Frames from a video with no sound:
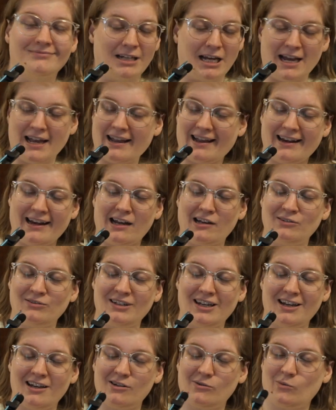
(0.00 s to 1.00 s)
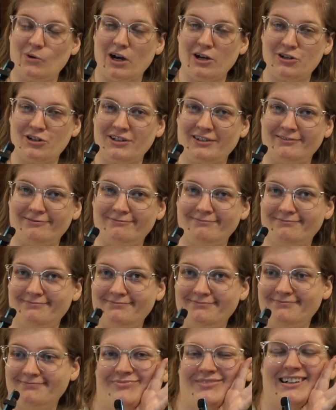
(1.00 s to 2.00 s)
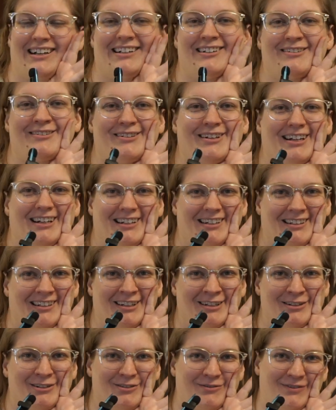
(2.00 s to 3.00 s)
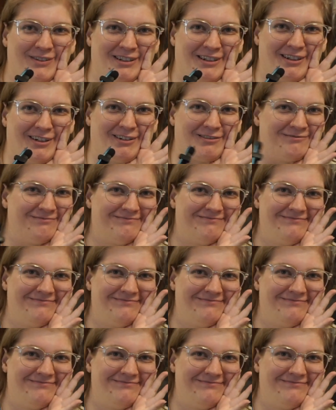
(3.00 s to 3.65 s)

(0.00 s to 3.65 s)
hanging out and watching. I don't know how to end a video.